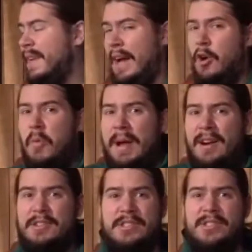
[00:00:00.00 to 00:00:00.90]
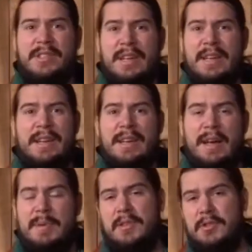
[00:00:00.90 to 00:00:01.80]
Owlbears?
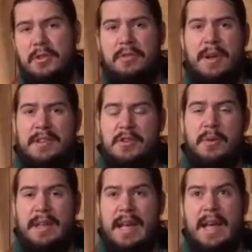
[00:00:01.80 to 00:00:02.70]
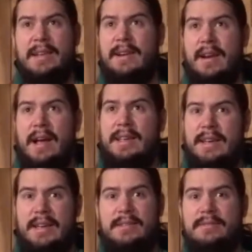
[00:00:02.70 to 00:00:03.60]
I mean, those are a threat too, and again, they're not
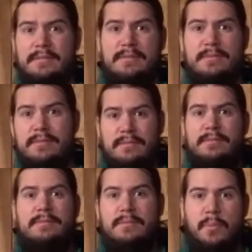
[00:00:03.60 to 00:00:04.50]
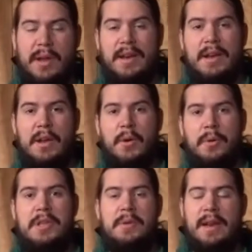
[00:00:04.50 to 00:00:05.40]
going to...
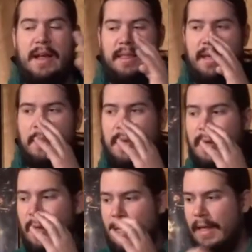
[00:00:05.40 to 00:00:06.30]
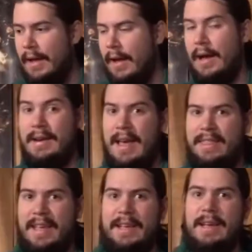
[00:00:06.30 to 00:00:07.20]
What do you get out of them?
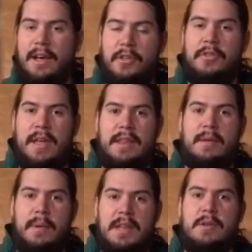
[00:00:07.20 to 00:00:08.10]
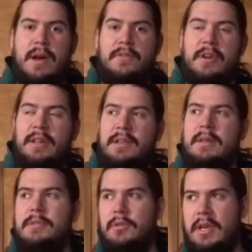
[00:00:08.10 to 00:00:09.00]
Nothing, other than the money you got for killing
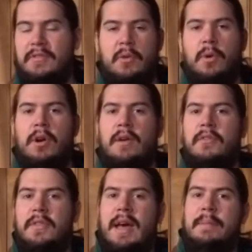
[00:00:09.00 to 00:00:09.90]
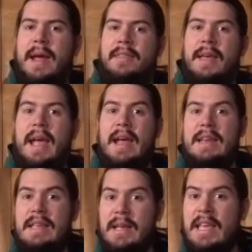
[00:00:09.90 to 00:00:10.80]
them, so you have to work off of that math.
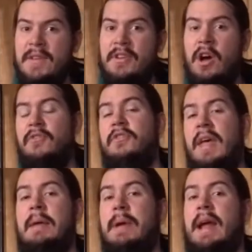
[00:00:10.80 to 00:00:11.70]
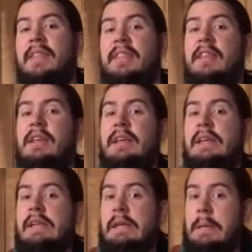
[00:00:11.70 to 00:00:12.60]
And even off of that math,
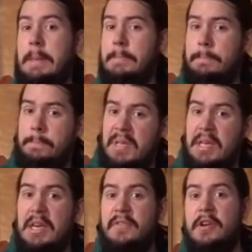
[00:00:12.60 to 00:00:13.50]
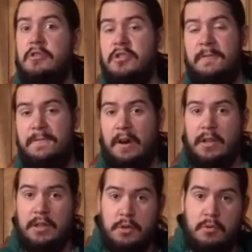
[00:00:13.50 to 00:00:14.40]
being an adventurer is a
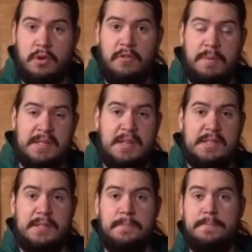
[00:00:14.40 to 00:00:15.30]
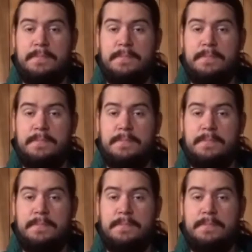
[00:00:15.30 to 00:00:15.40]
fairly lucrative business.